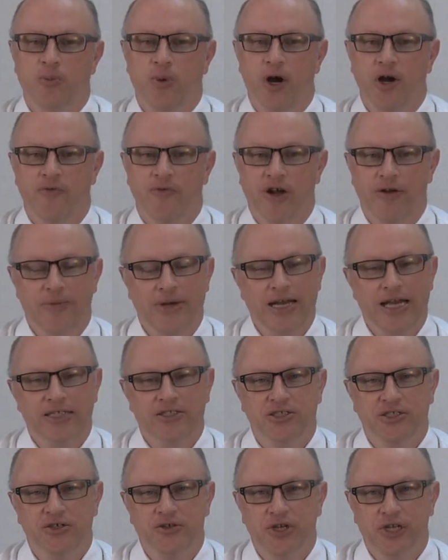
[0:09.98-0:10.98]
Part of what I've been
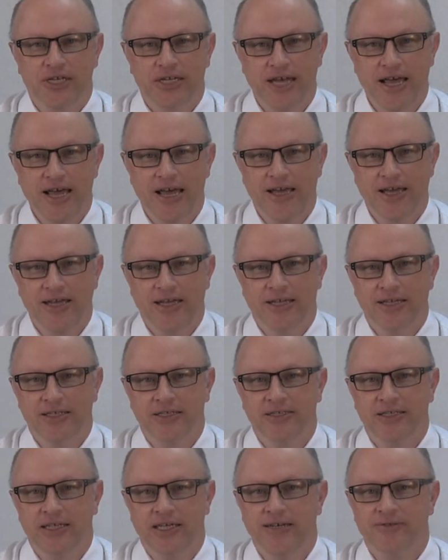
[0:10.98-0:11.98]
asked to do today
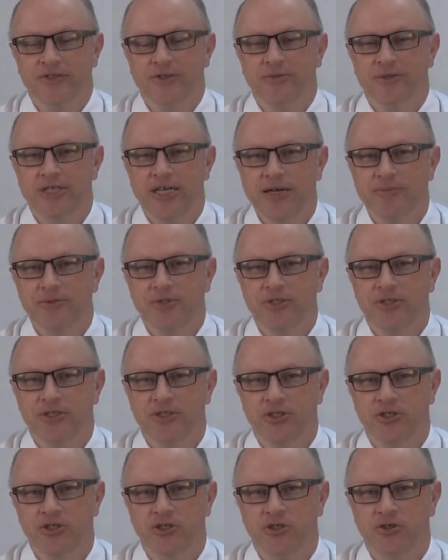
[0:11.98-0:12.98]
is to give some tips
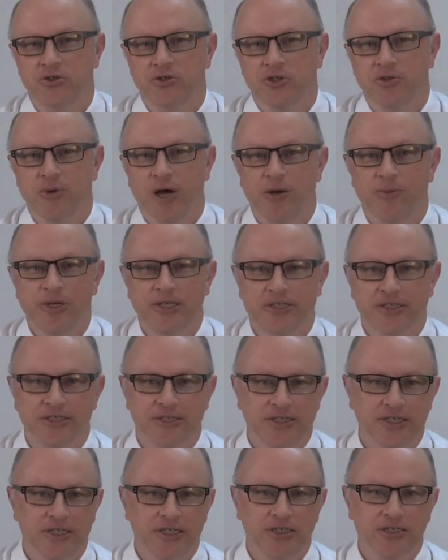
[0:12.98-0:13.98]
to small
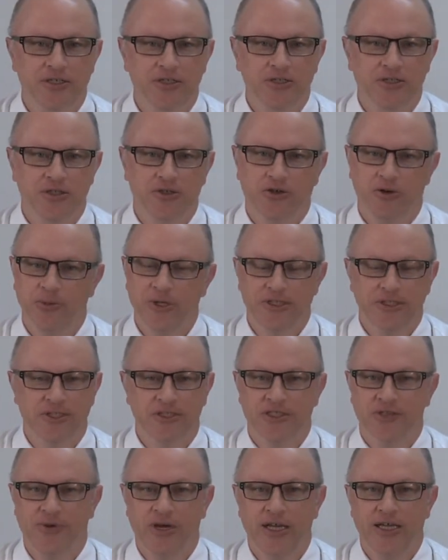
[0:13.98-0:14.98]
businesses or
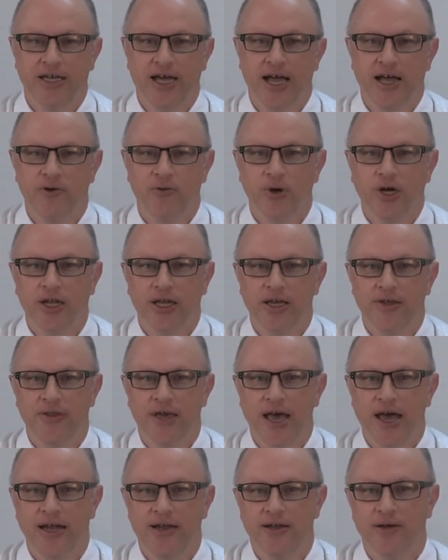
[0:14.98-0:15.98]
businesses of any kind really
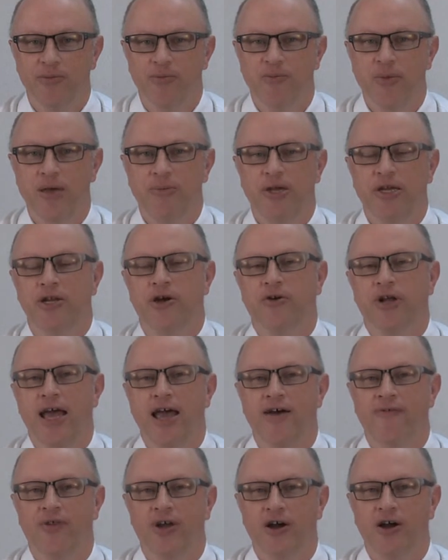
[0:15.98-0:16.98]
that maybe don't
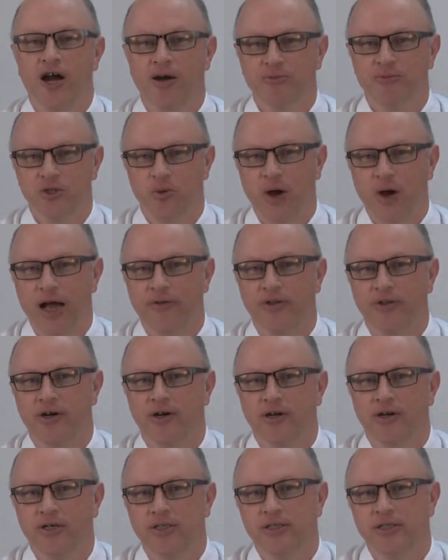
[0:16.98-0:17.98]
have their arms around
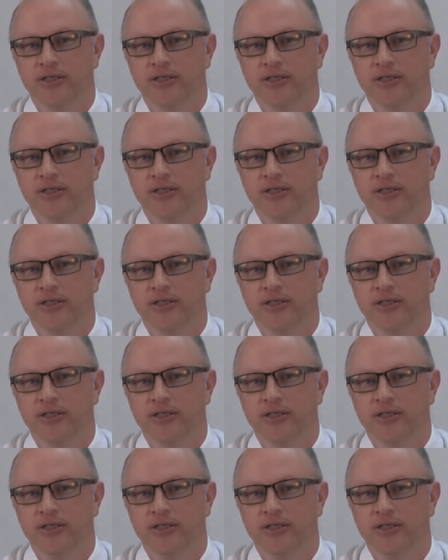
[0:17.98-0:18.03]
their